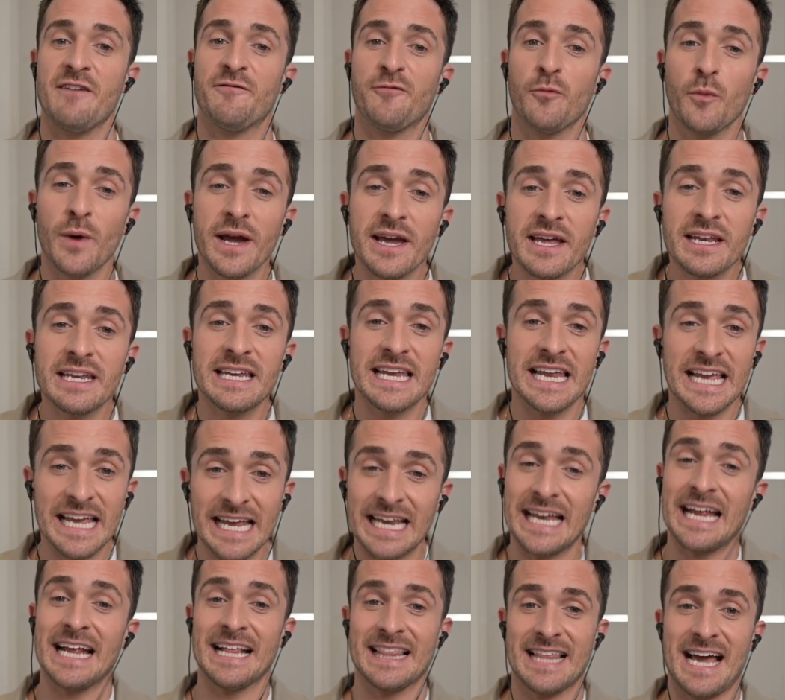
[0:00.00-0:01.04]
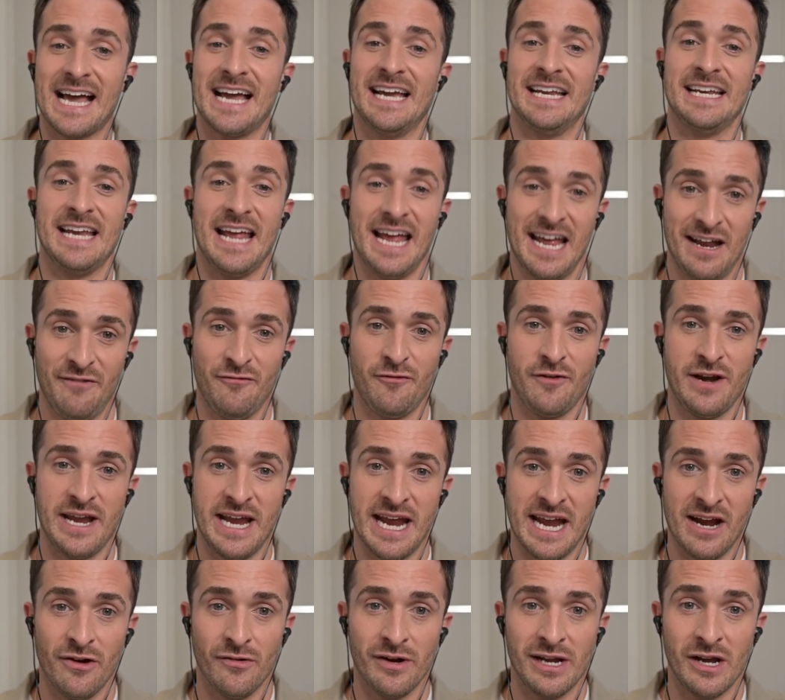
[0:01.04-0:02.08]
if we're needing that in
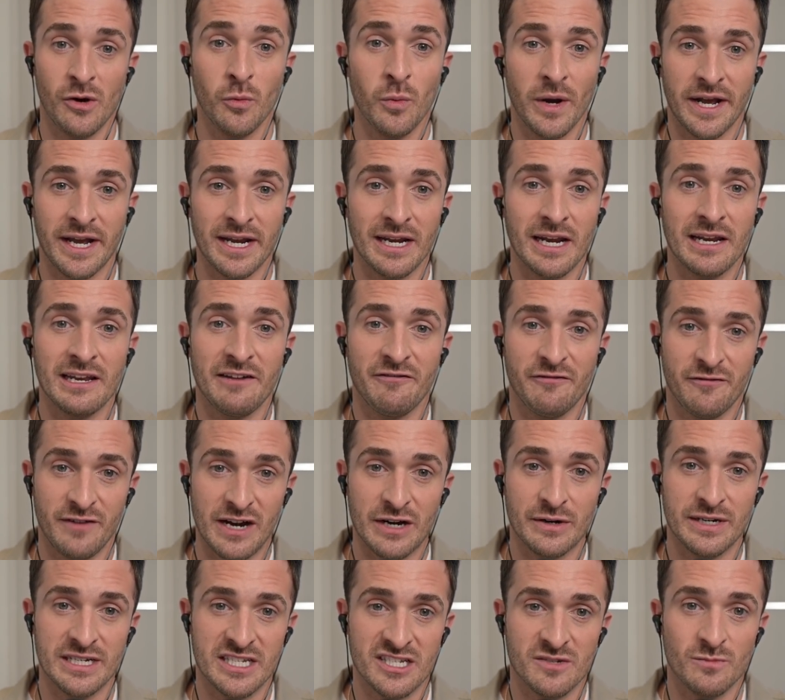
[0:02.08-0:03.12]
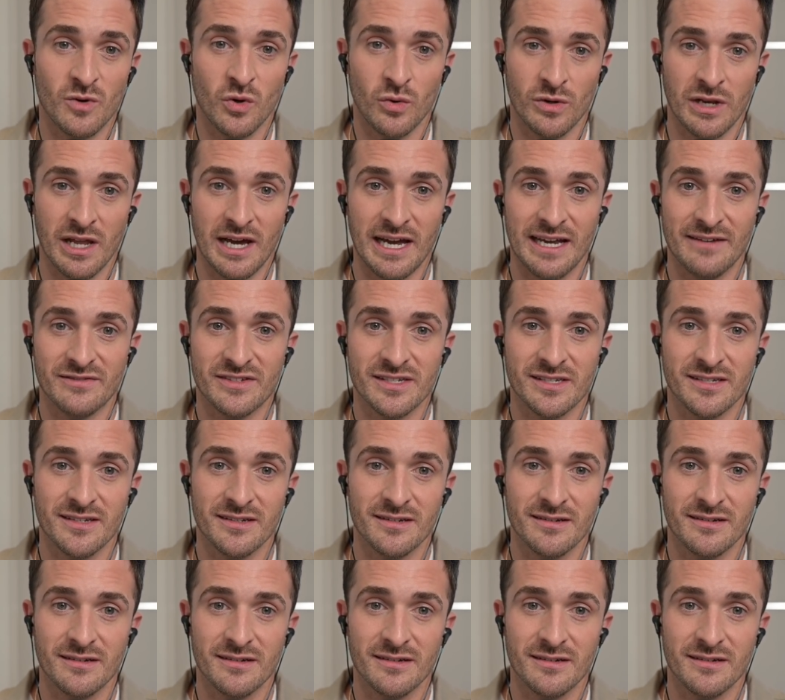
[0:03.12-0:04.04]
every area, we're going to live very small lives.